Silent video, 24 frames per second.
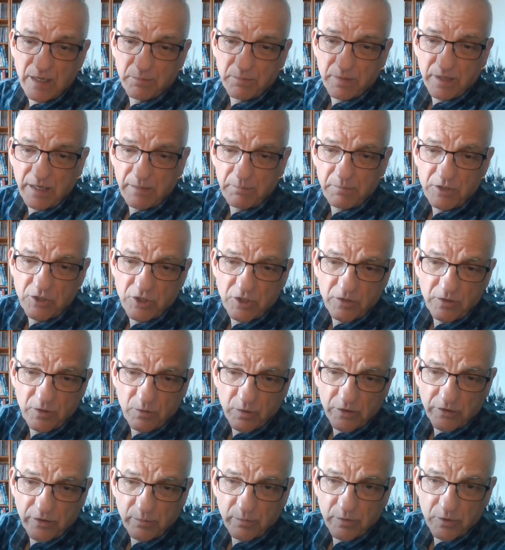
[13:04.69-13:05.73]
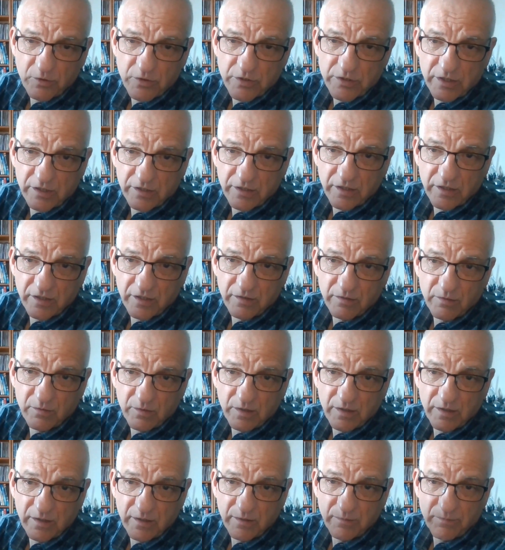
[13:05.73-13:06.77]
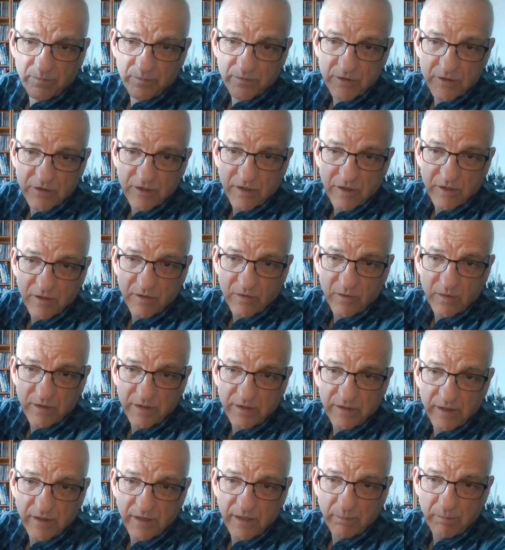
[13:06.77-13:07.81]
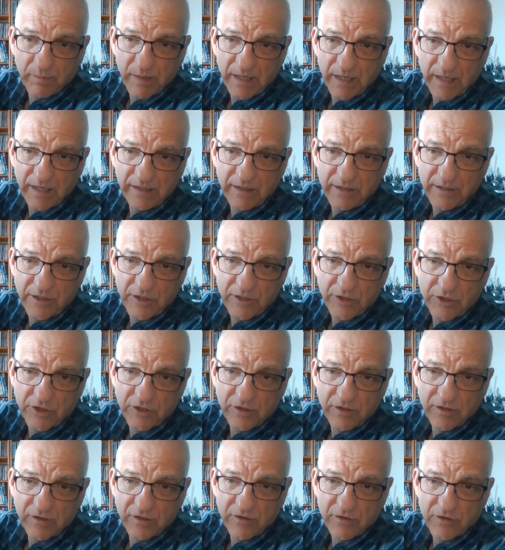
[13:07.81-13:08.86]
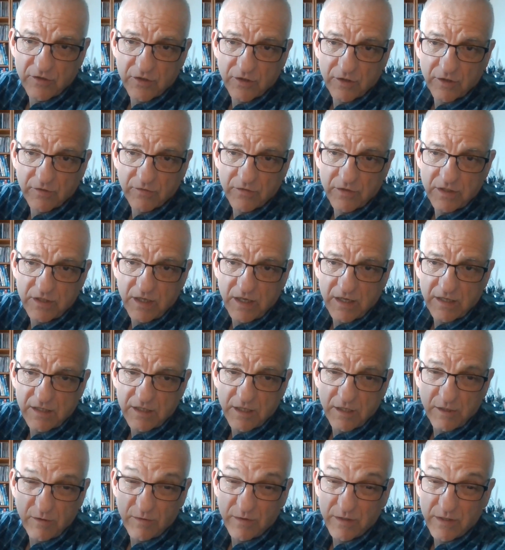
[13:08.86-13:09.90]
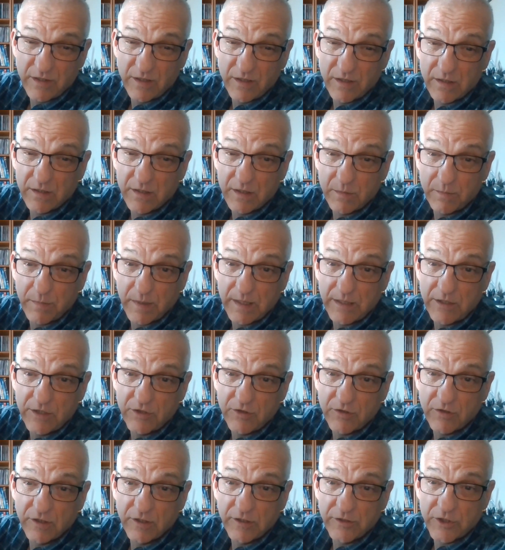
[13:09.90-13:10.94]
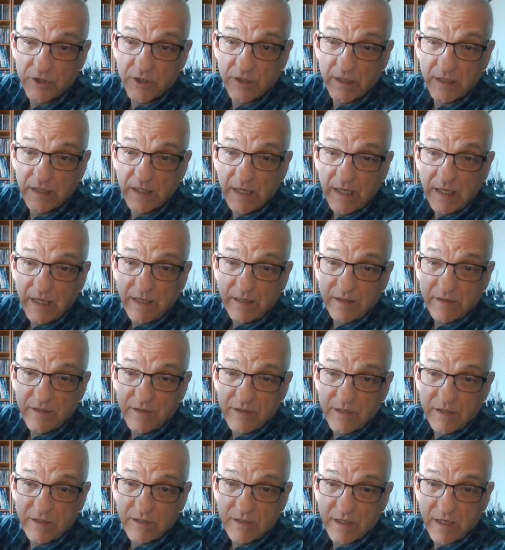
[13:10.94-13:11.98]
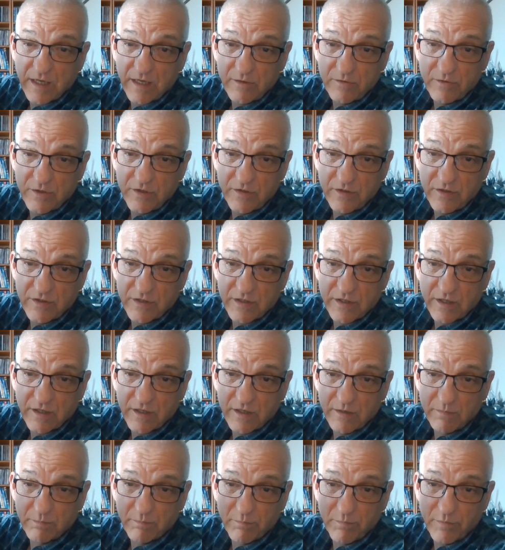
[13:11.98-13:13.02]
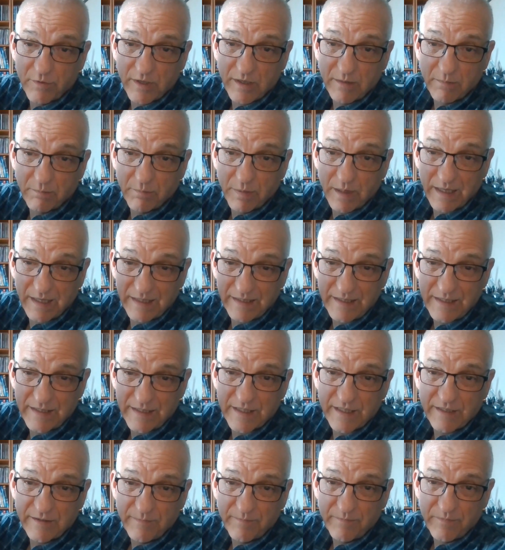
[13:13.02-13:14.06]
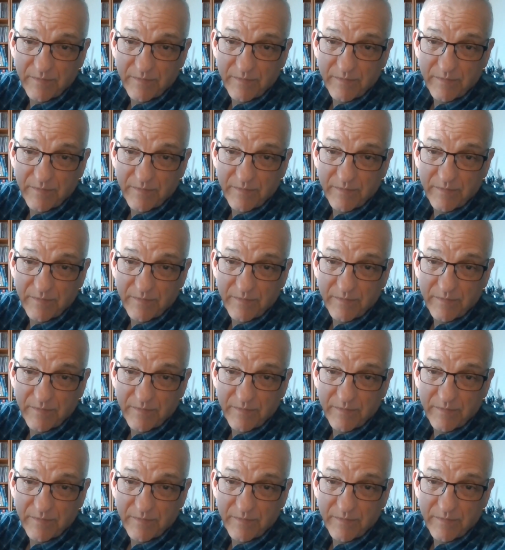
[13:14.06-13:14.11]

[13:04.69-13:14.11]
But let me show you what the books are. Um, so they're Pan editions of C.S. Lewis's Space Trilogy. This is Out of the Silent Planet.